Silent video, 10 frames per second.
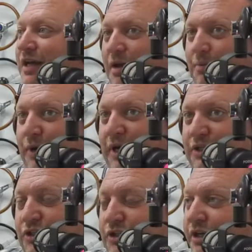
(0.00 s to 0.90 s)
but
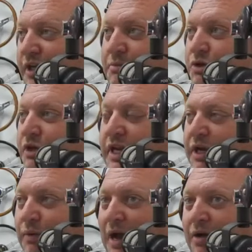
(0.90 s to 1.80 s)
just the community
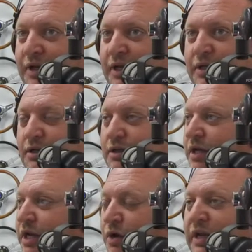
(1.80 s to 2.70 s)
around it.
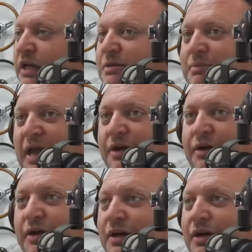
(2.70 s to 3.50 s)
It doesn't matter.